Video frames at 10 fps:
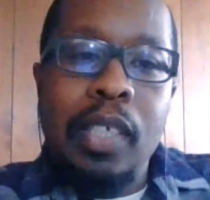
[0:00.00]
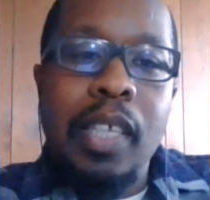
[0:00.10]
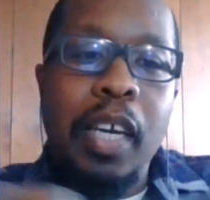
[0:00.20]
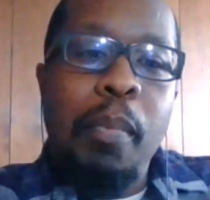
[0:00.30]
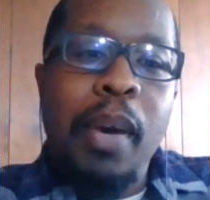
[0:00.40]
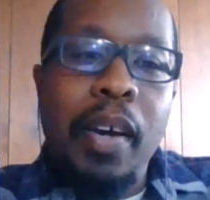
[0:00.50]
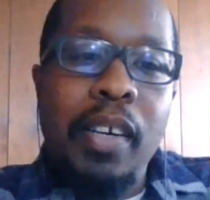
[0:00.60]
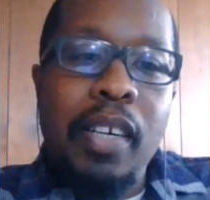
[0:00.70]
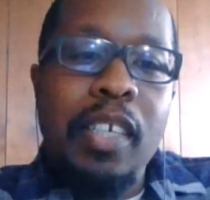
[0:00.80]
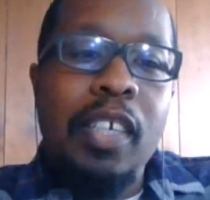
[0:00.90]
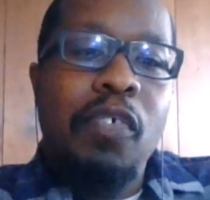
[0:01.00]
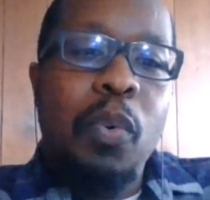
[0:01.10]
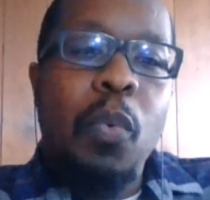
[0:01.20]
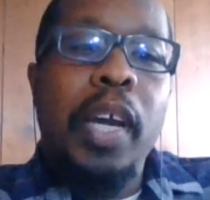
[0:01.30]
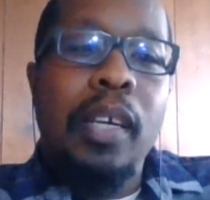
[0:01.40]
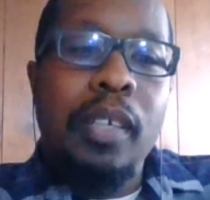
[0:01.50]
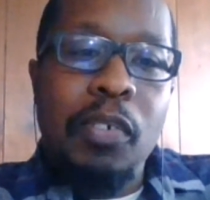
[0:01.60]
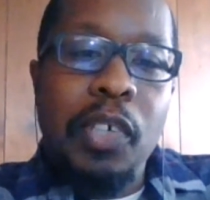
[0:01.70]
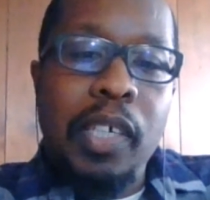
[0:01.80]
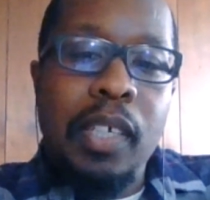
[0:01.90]
to think about it in different ways,
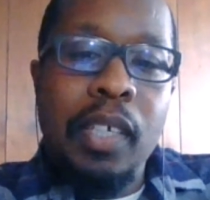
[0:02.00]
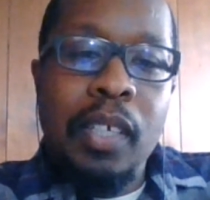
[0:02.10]
right?